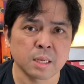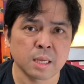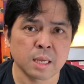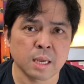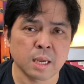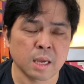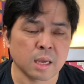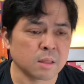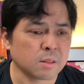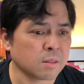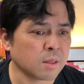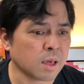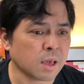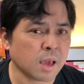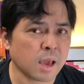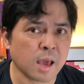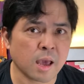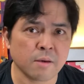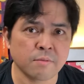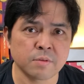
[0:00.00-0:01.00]
And they
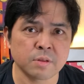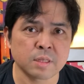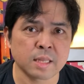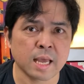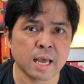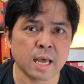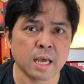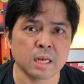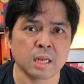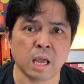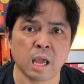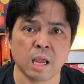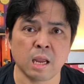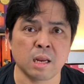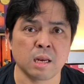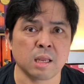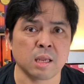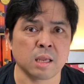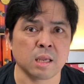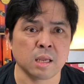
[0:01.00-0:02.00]
haven't had
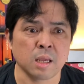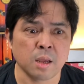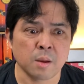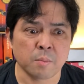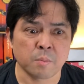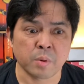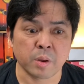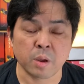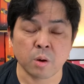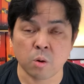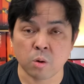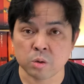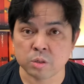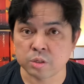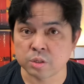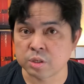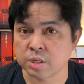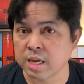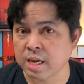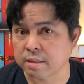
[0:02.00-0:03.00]
any
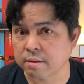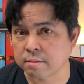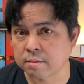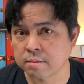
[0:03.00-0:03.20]
pre-orders yet.